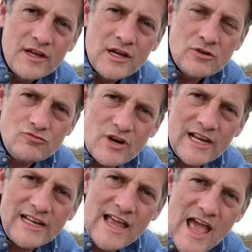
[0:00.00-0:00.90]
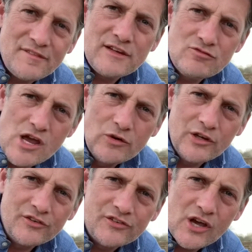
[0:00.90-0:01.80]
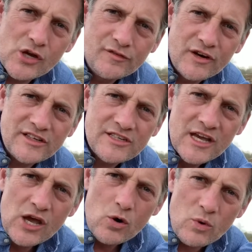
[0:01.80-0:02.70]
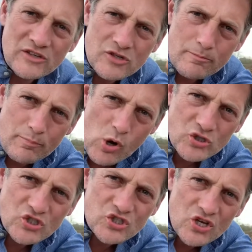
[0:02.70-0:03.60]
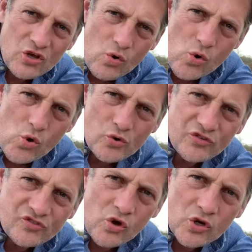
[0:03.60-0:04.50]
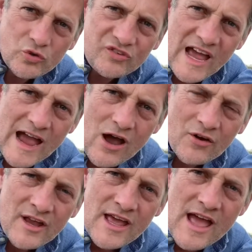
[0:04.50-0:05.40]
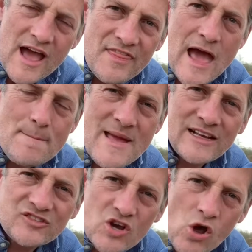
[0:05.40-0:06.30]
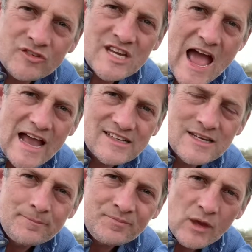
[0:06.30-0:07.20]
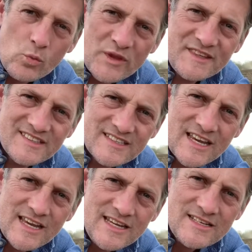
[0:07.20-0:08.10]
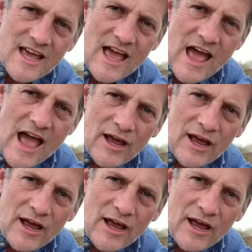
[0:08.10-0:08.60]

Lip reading: really heavy rollers over it, which push all the soil down, and that makes contact with the seed, and